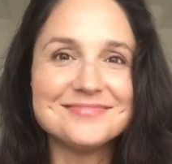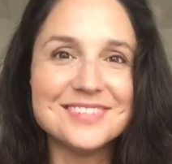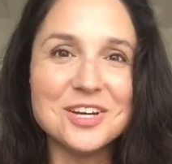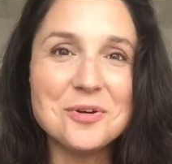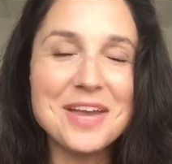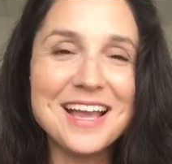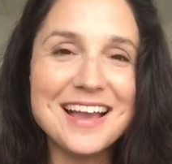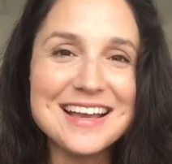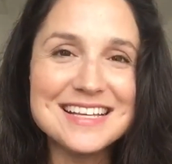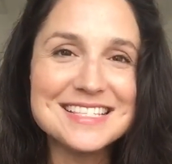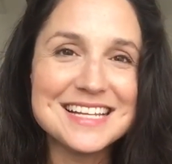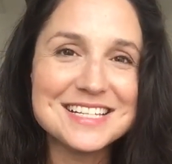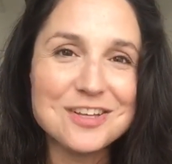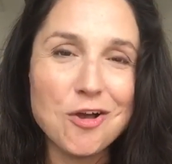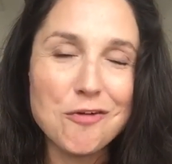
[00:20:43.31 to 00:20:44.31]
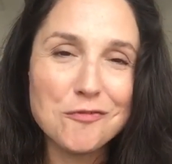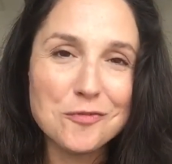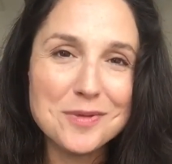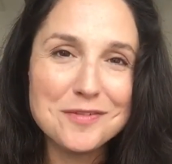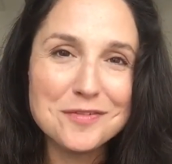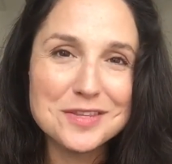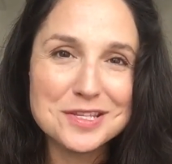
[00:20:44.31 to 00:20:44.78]
Okay guys, that's all for
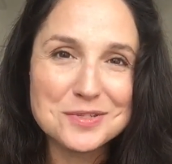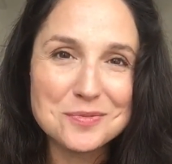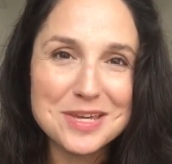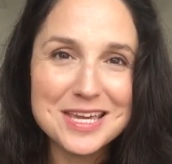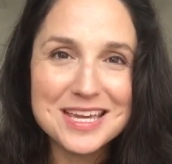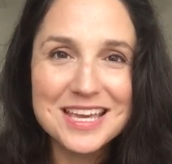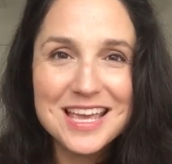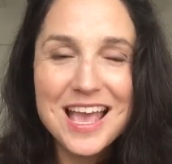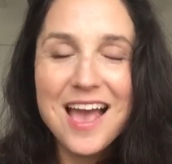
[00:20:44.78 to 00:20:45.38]
me for this week.